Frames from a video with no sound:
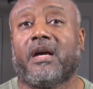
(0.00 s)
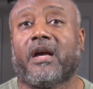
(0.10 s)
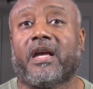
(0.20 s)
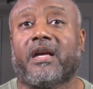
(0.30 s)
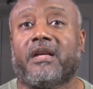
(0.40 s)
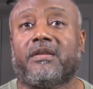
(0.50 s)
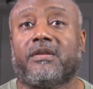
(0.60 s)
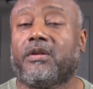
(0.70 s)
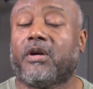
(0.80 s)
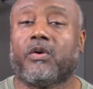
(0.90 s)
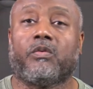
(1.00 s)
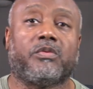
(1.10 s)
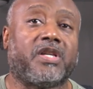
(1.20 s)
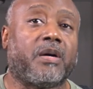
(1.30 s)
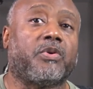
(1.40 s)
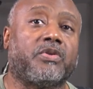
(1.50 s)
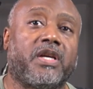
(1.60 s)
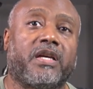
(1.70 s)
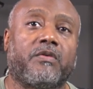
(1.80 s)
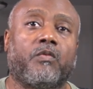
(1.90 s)
And you know, double
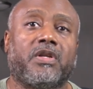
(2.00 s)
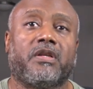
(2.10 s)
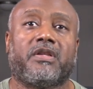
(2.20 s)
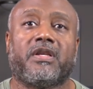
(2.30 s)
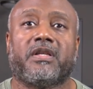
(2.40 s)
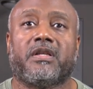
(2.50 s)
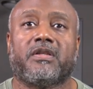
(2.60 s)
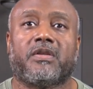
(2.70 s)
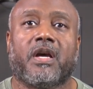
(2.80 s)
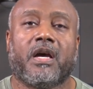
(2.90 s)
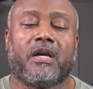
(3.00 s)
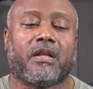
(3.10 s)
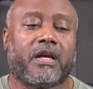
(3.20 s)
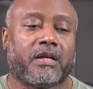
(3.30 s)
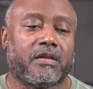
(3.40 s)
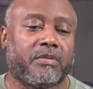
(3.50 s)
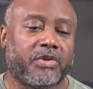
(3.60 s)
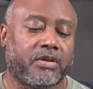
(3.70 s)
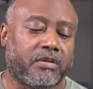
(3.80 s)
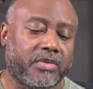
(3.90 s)
take. One of the things, like let
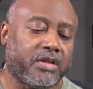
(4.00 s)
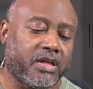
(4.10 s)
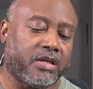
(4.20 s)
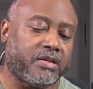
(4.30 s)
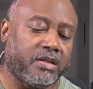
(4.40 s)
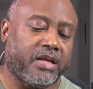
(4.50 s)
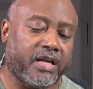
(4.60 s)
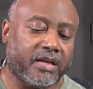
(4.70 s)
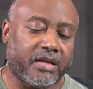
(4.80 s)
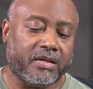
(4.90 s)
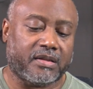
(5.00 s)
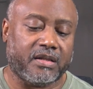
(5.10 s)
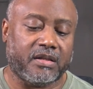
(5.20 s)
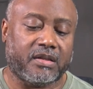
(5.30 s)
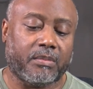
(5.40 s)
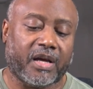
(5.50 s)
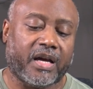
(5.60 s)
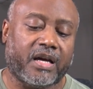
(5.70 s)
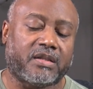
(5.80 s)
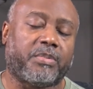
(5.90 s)
me let me get into that again. See, some
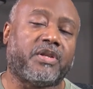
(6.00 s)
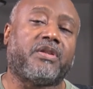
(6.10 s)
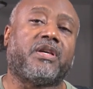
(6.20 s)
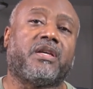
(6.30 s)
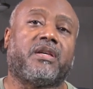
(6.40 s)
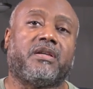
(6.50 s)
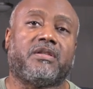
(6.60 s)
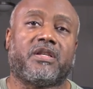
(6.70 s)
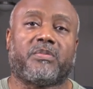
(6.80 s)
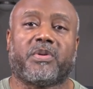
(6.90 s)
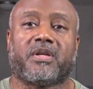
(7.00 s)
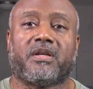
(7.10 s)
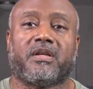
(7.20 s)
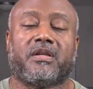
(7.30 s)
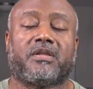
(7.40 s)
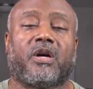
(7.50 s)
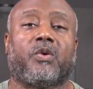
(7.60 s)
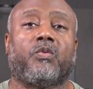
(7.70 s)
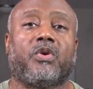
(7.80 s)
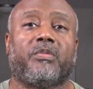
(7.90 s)
guys be thinking just because
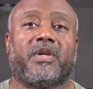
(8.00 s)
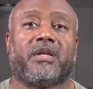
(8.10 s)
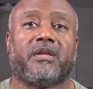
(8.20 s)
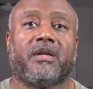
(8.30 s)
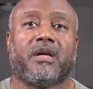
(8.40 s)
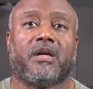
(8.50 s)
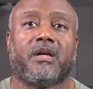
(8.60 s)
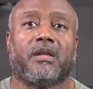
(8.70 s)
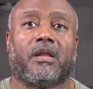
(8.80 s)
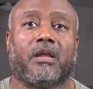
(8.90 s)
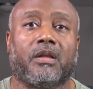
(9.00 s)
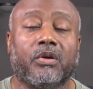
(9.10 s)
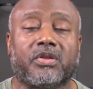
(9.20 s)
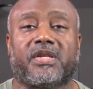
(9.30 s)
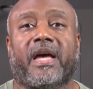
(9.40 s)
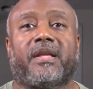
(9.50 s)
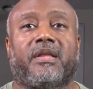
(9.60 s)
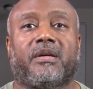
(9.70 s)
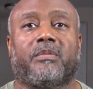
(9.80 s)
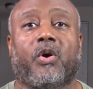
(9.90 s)
a woman looks at
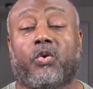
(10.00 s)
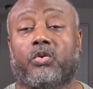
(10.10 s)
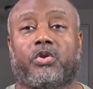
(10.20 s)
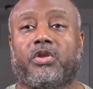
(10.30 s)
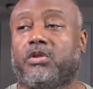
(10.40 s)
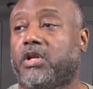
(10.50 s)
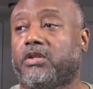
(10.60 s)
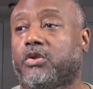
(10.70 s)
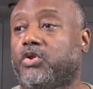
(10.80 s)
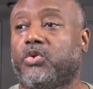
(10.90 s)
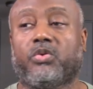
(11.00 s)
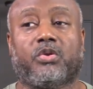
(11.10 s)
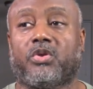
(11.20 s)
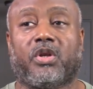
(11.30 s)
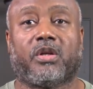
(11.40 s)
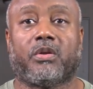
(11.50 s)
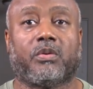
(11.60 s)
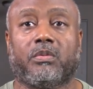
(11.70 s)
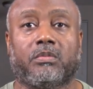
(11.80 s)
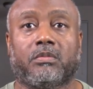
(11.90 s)
them. Oh, she, that's a choosing
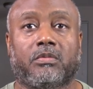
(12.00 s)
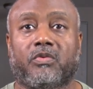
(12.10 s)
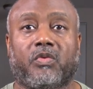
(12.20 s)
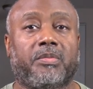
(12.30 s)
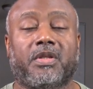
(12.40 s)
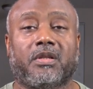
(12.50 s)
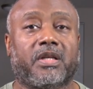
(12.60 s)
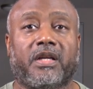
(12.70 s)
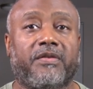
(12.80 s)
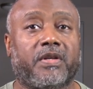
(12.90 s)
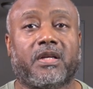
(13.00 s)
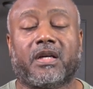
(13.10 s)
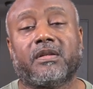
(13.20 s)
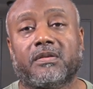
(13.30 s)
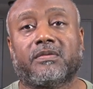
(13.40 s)
signal. Women look at every guy.